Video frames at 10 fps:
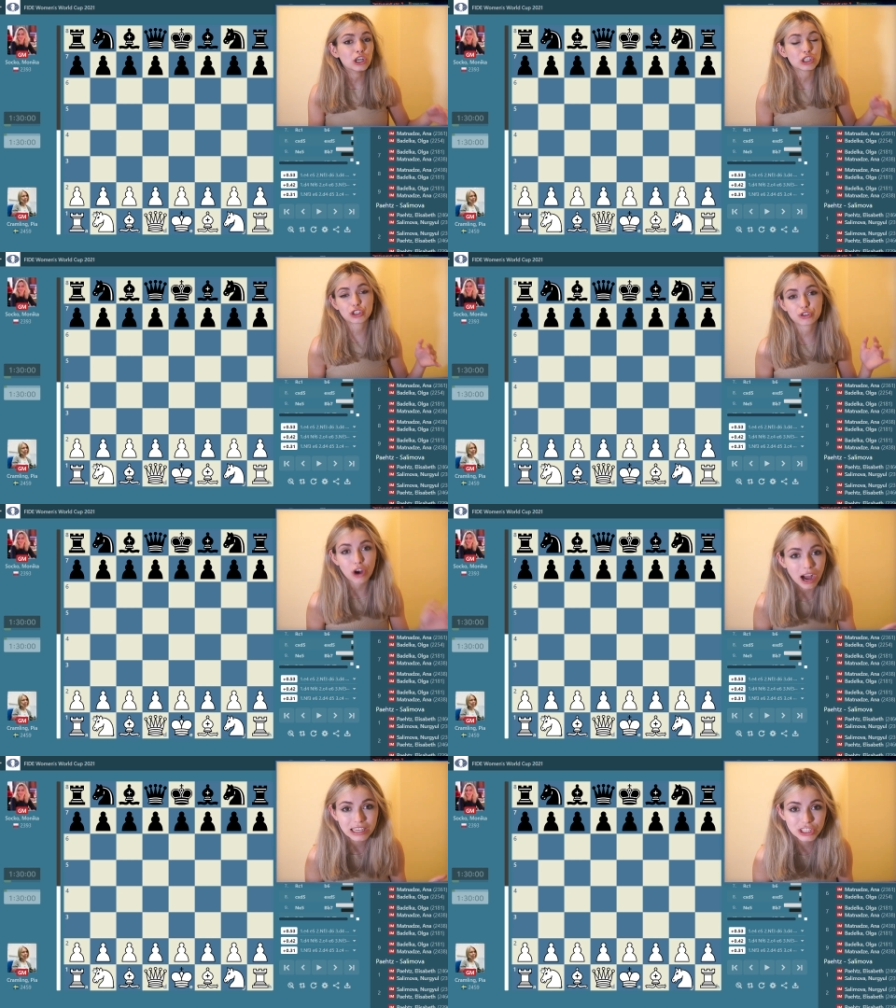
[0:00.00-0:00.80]

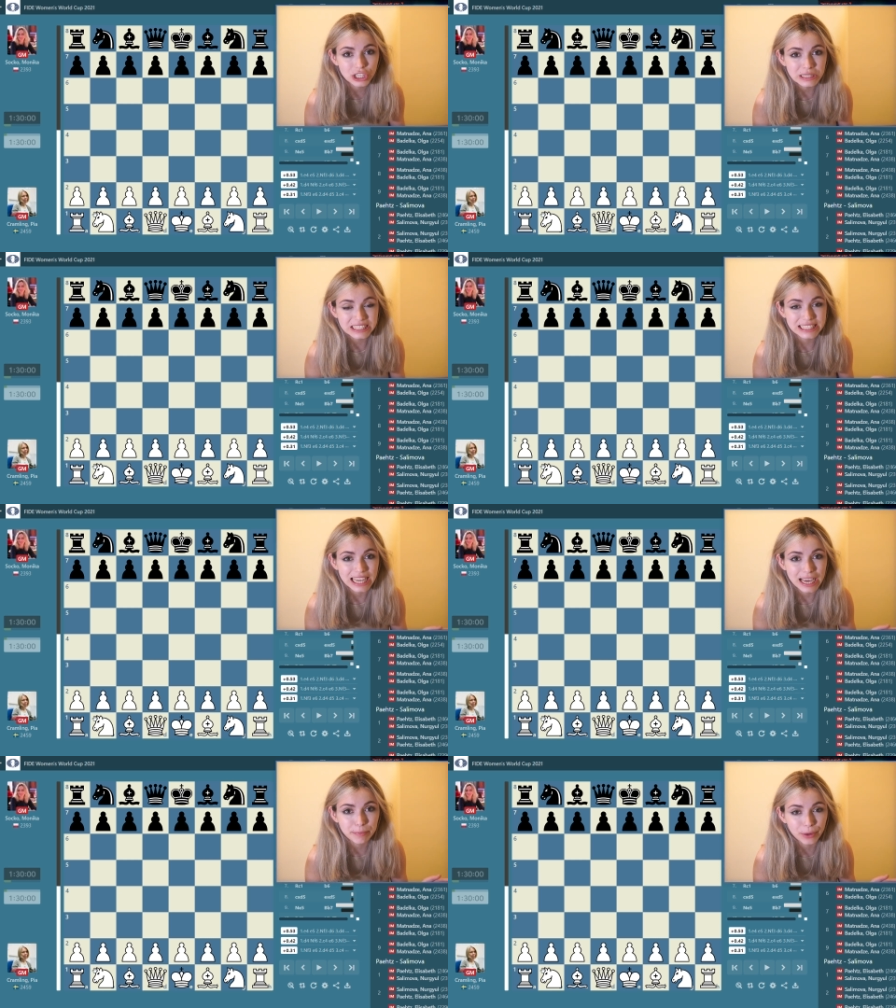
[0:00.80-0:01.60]
draw to go to
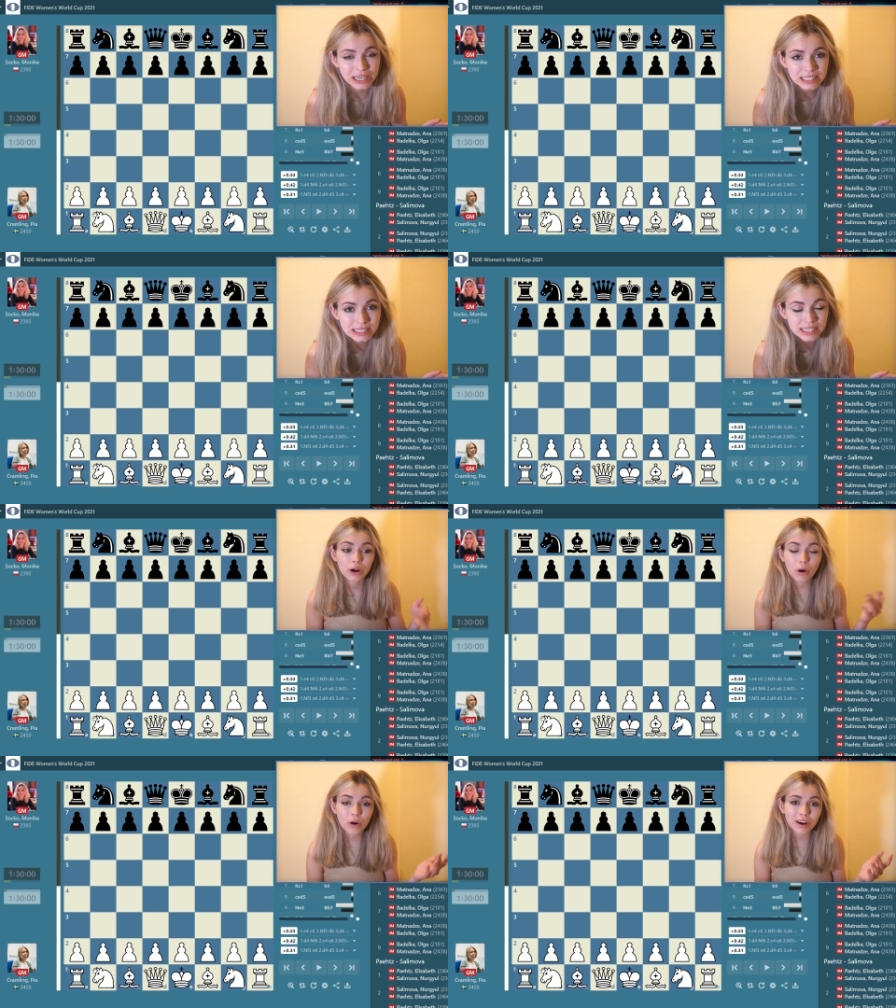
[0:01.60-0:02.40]
tie breaks,
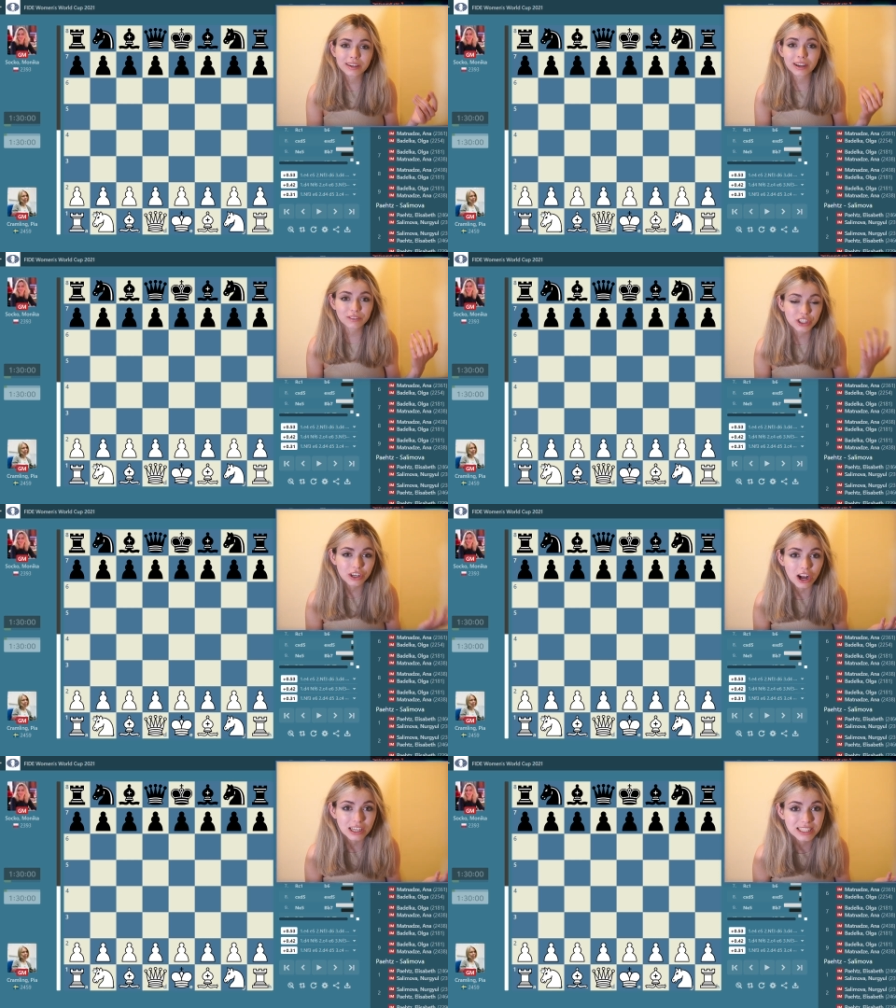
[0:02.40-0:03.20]
or if she
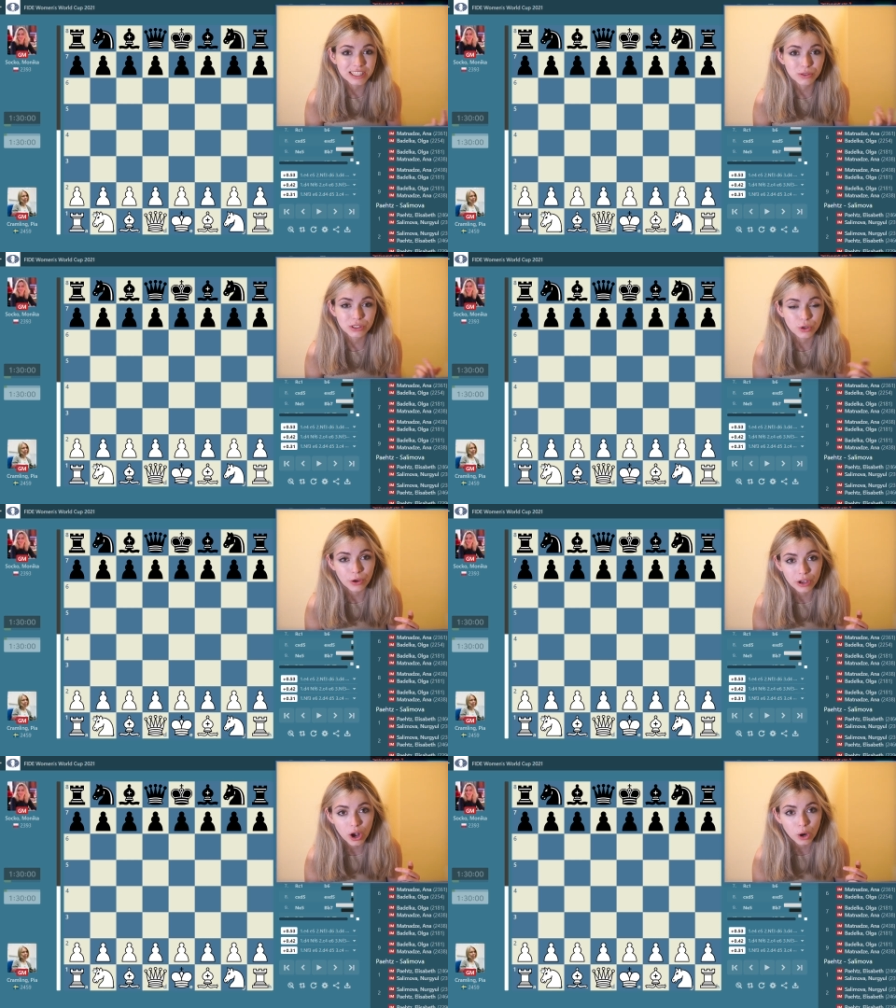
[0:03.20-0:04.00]
lost then she was
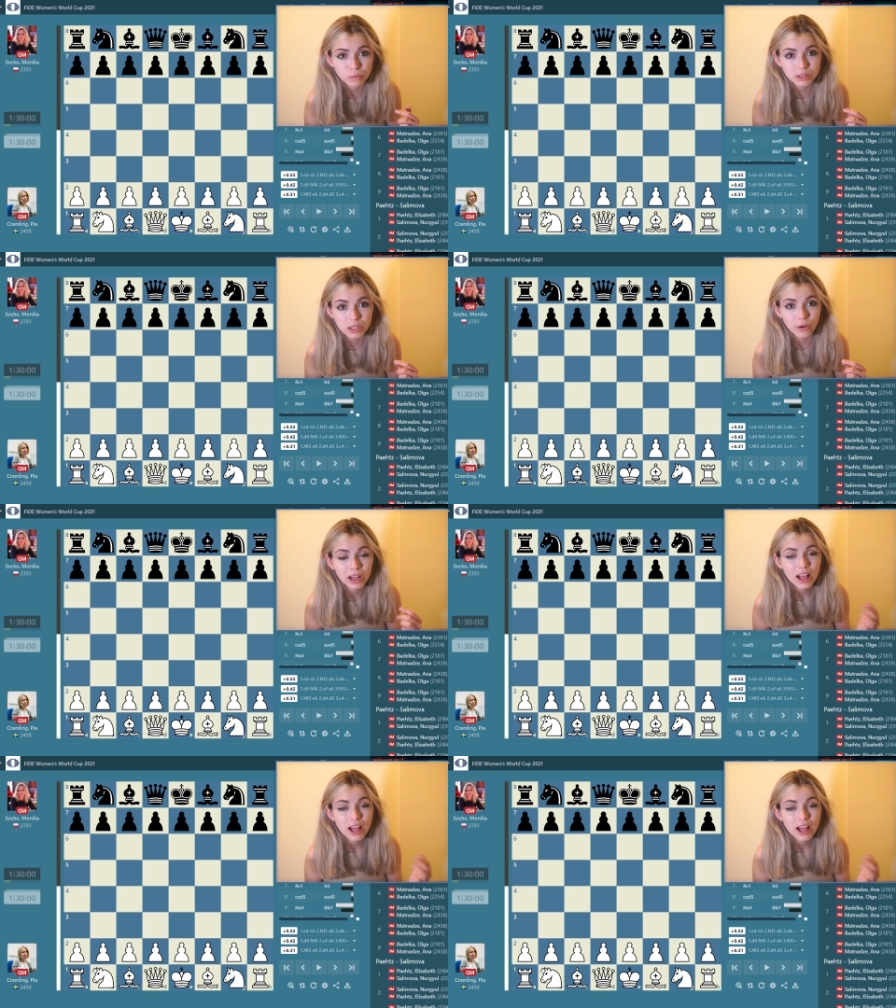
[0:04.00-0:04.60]
going home. So